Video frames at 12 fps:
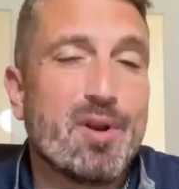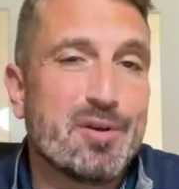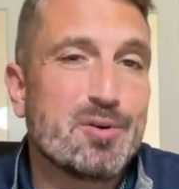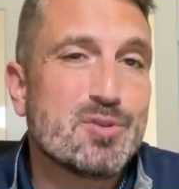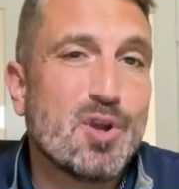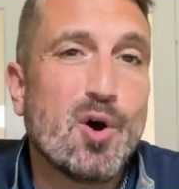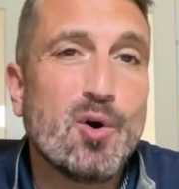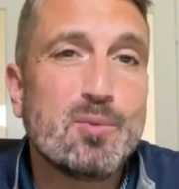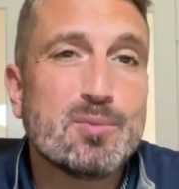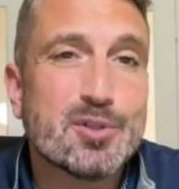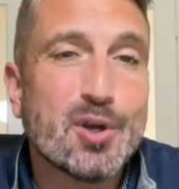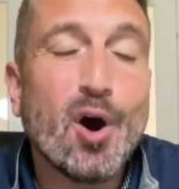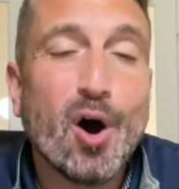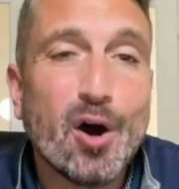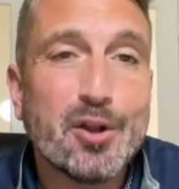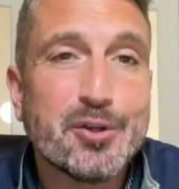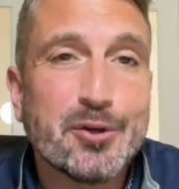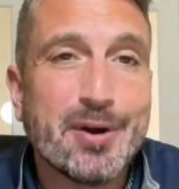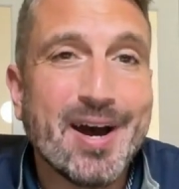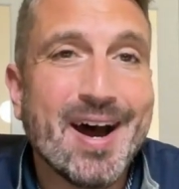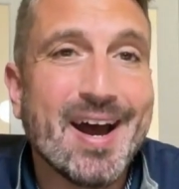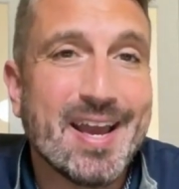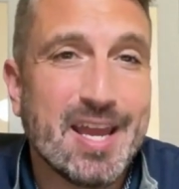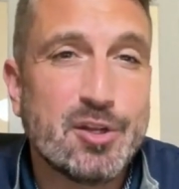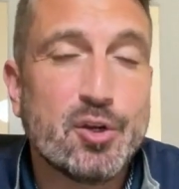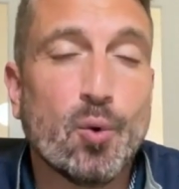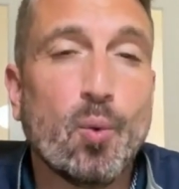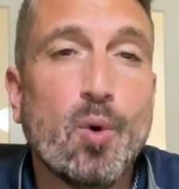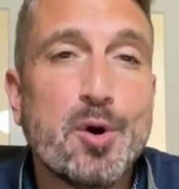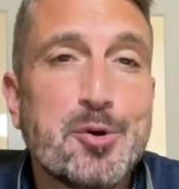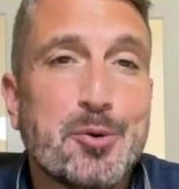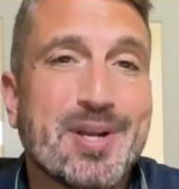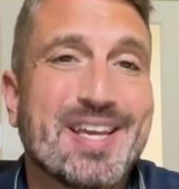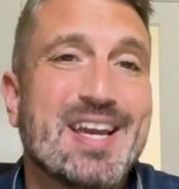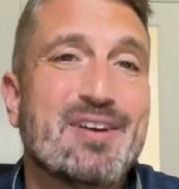of those homes caught your eye and you're wondering